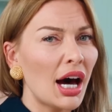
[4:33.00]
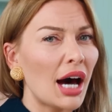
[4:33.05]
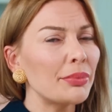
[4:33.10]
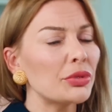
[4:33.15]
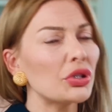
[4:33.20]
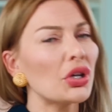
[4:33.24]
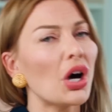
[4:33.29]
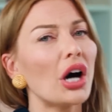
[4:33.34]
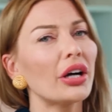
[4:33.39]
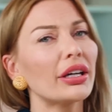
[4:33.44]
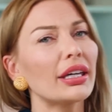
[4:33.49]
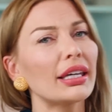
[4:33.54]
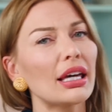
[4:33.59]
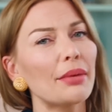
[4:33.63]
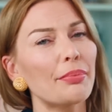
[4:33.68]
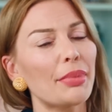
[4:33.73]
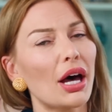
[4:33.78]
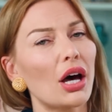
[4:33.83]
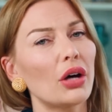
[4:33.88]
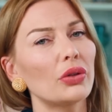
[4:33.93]
I'm talking
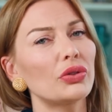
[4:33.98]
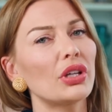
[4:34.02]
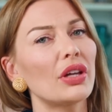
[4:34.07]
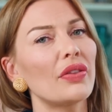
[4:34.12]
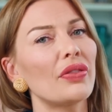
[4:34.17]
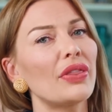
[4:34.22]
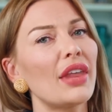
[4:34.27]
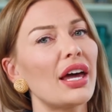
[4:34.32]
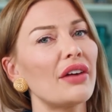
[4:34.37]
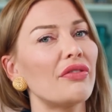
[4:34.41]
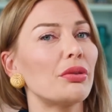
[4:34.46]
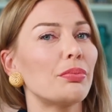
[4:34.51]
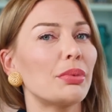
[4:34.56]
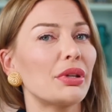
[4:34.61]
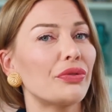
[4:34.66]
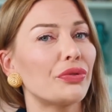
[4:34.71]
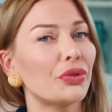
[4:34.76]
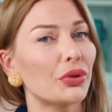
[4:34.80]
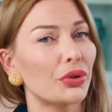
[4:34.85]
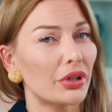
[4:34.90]
about never
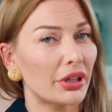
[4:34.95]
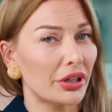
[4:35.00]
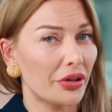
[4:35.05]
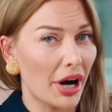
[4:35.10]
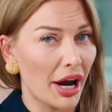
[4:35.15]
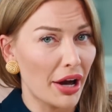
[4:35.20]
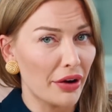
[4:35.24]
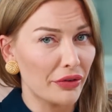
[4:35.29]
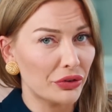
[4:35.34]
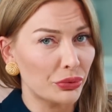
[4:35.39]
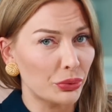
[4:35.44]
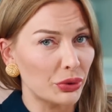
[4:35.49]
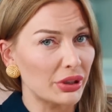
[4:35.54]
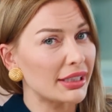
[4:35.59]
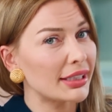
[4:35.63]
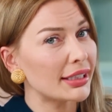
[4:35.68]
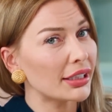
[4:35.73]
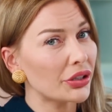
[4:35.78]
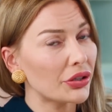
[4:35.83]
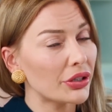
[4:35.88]
be photographed with
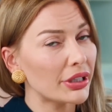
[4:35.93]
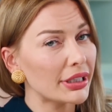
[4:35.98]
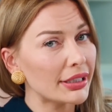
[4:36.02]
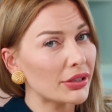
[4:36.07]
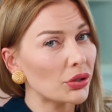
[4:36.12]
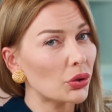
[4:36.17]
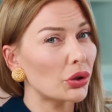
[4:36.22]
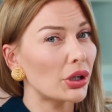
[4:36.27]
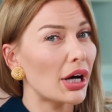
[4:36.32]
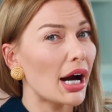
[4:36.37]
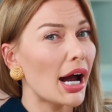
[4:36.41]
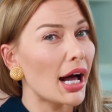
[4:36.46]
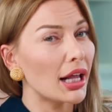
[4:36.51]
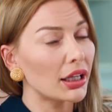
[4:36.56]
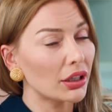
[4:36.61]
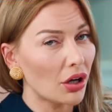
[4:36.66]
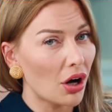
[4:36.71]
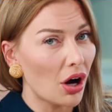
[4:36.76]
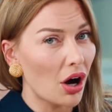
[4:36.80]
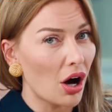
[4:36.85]
cigarettes or
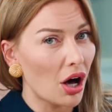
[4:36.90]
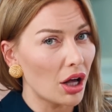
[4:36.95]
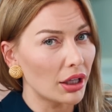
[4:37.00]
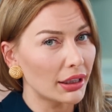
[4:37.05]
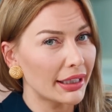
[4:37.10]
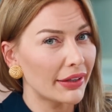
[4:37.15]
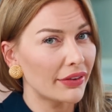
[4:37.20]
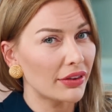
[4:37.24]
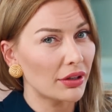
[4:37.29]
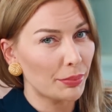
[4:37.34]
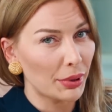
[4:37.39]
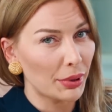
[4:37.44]
alcohol in the